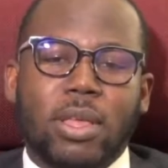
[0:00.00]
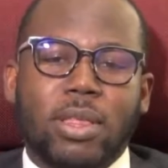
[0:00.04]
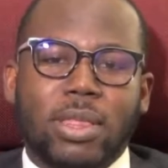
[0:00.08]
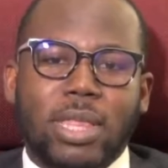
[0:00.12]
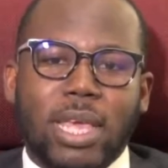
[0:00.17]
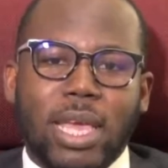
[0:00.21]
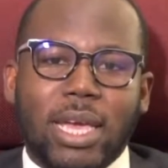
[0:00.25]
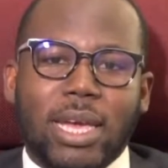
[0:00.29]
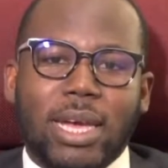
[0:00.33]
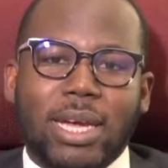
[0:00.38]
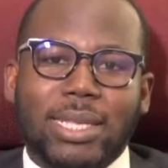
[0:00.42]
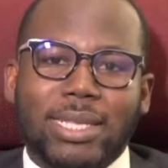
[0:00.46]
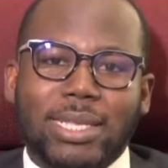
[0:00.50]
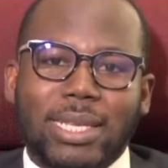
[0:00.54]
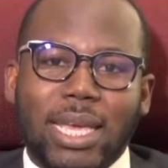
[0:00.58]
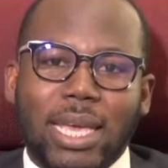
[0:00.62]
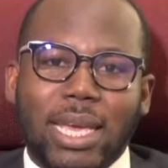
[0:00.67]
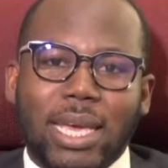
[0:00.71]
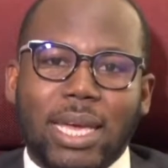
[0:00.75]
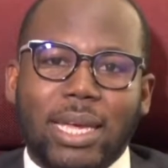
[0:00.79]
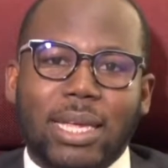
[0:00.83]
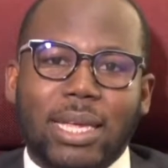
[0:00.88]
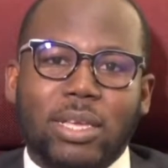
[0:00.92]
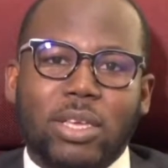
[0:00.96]
They can
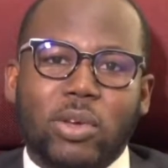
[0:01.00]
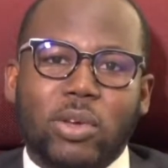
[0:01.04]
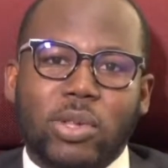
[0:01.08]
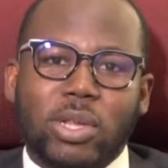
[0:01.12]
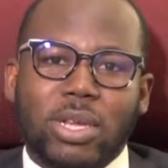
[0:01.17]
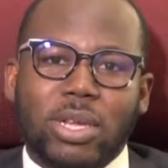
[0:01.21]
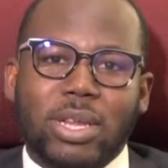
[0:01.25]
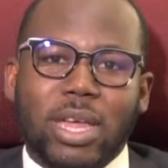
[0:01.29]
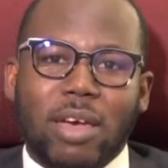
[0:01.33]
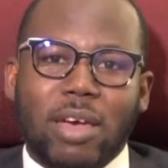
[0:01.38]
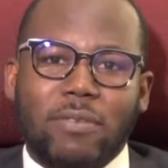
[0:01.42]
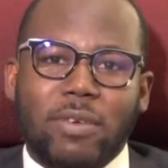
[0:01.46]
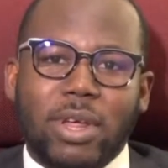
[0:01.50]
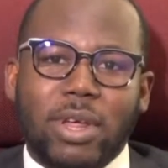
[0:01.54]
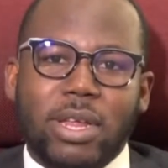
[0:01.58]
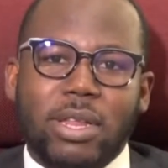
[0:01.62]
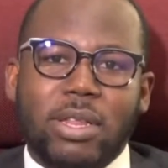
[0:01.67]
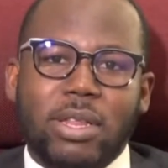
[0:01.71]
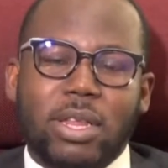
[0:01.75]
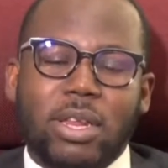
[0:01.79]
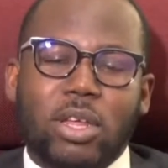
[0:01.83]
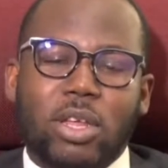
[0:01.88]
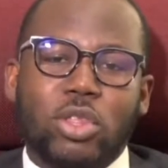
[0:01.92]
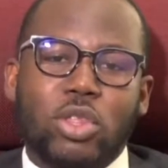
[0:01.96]
take it and use it as
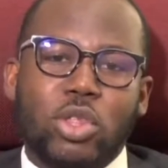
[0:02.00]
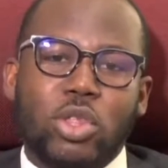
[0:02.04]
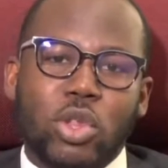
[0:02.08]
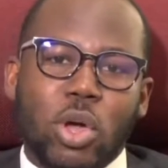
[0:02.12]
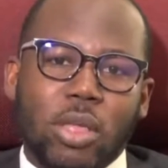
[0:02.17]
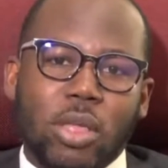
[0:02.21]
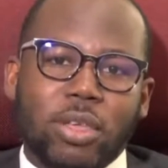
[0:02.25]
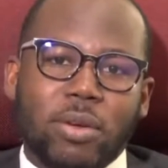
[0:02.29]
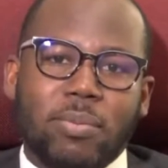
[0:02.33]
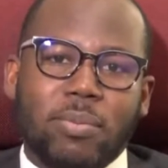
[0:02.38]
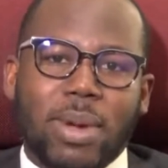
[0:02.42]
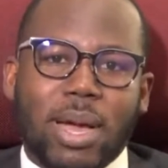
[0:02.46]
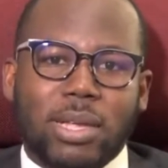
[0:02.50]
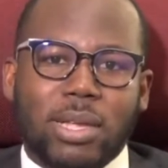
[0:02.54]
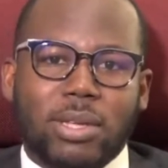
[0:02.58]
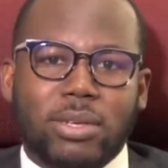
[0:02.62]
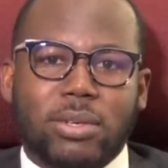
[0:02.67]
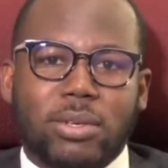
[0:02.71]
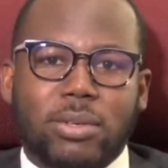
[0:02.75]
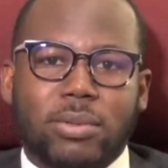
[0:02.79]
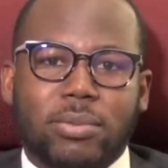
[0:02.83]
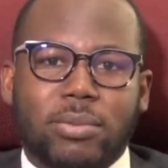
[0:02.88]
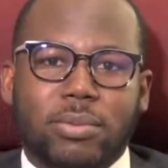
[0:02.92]
evidence in another matter.